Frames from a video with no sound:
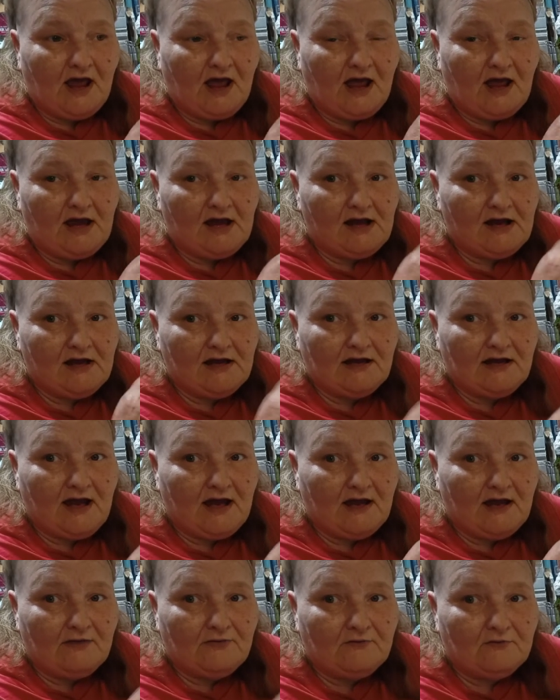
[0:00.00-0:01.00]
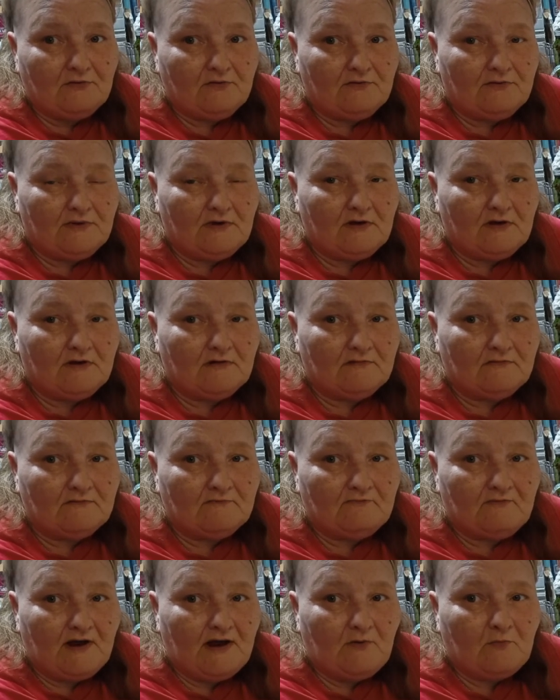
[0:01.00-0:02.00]
I gather the
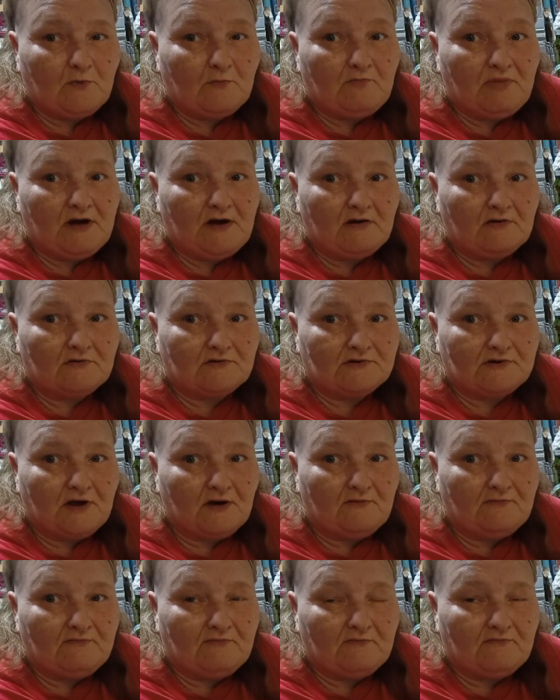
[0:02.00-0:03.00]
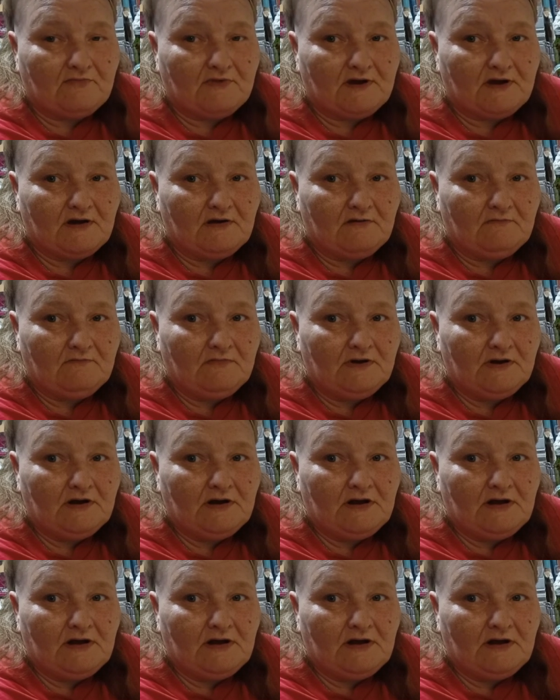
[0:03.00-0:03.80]
flower petals off of them,